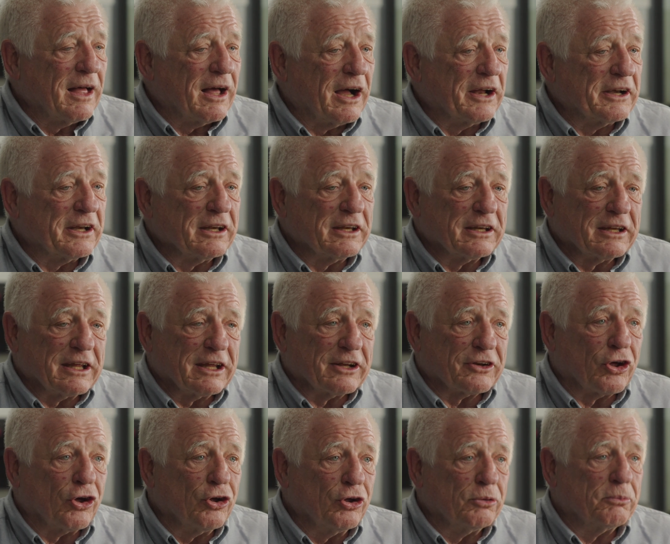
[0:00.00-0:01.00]
I didn't get
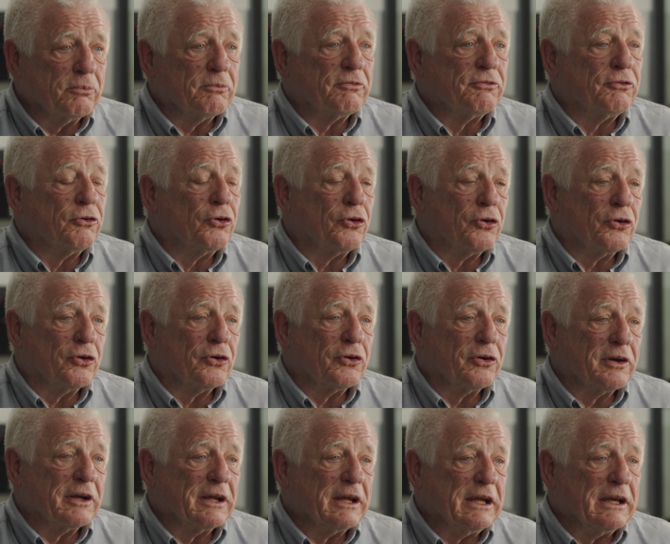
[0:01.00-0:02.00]
home
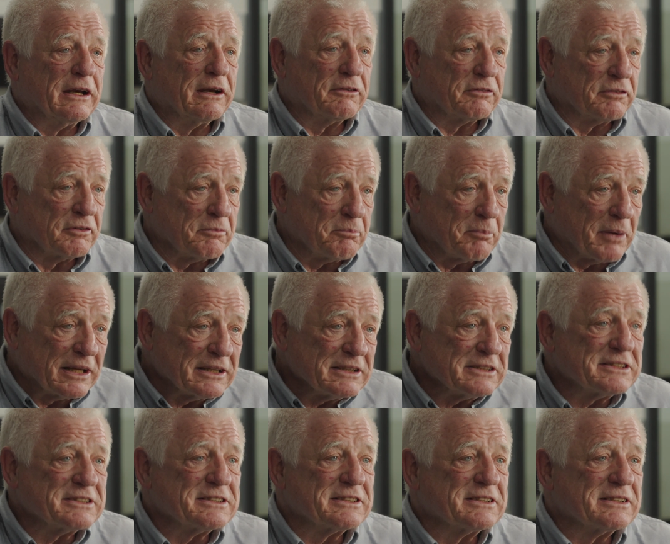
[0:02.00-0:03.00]
for 11
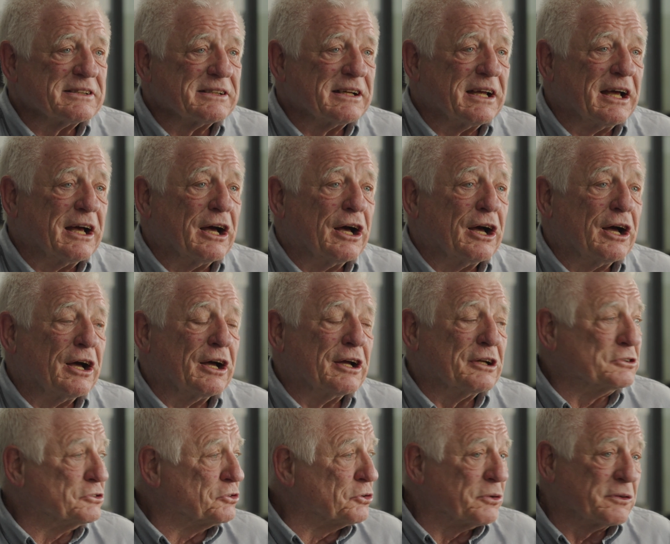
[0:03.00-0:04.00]
months. Uh,
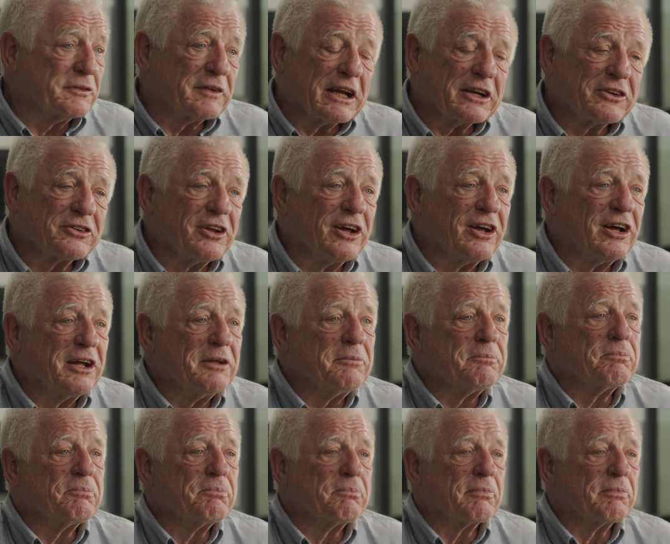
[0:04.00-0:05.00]
during that time,